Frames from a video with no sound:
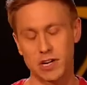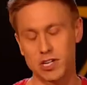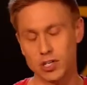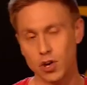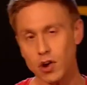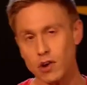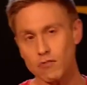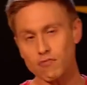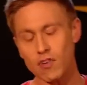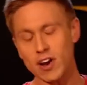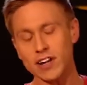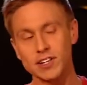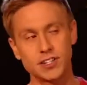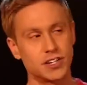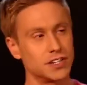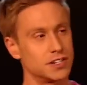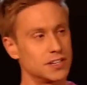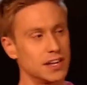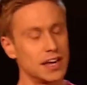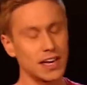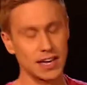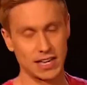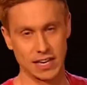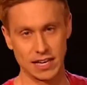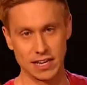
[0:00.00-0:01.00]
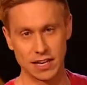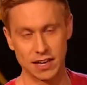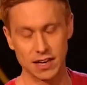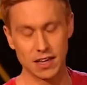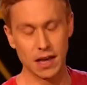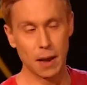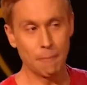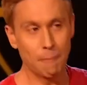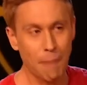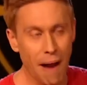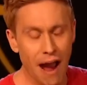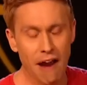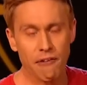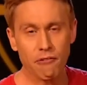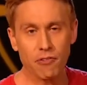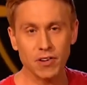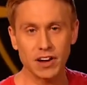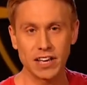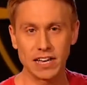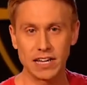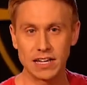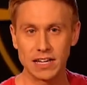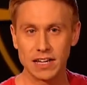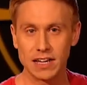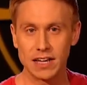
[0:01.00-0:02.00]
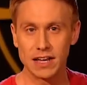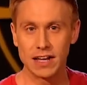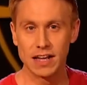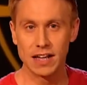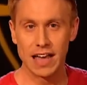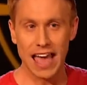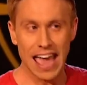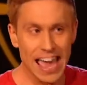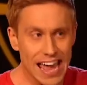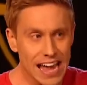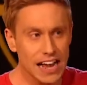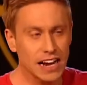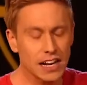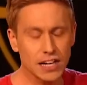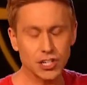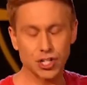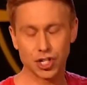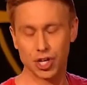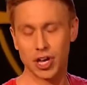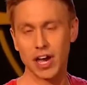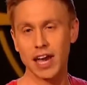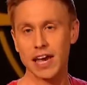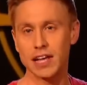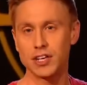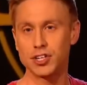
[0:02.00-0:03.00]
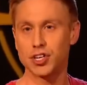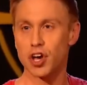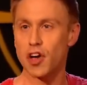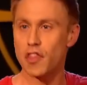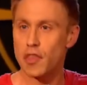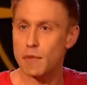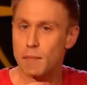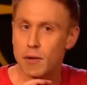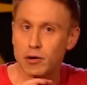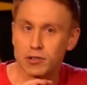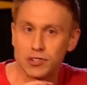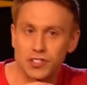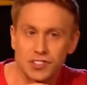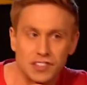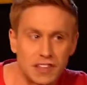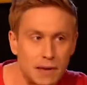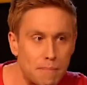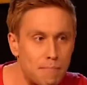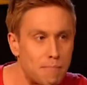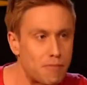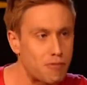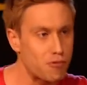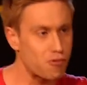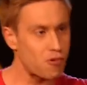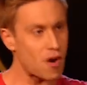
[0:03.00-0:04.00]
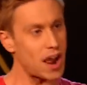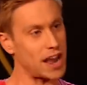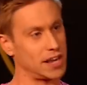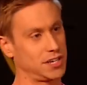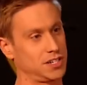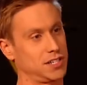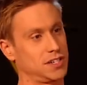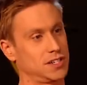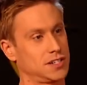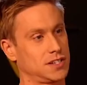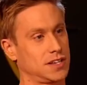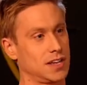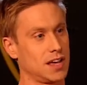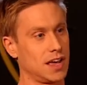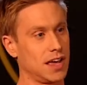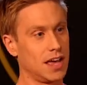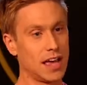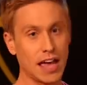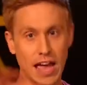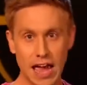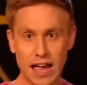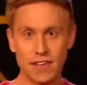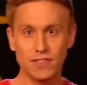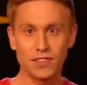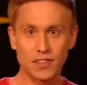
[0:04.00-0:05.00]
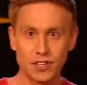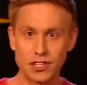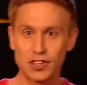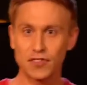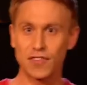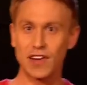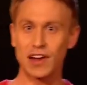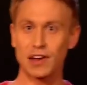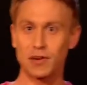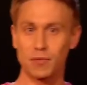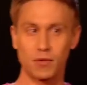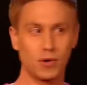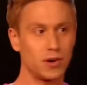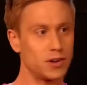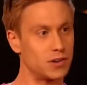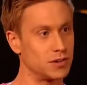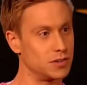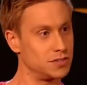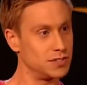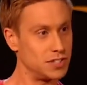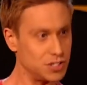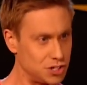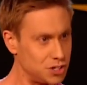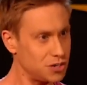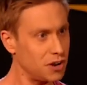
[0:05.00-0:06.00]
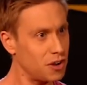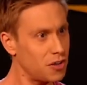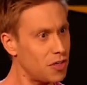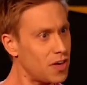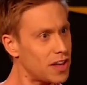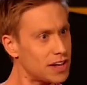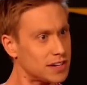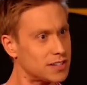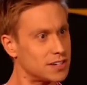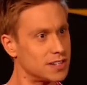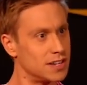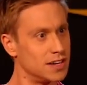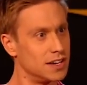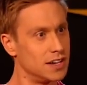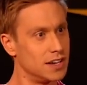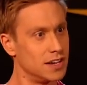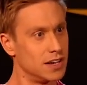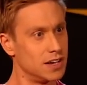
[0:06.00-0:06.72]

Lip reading: because I read today, apparently English kids are the most depressed in the developed world. Did you know that?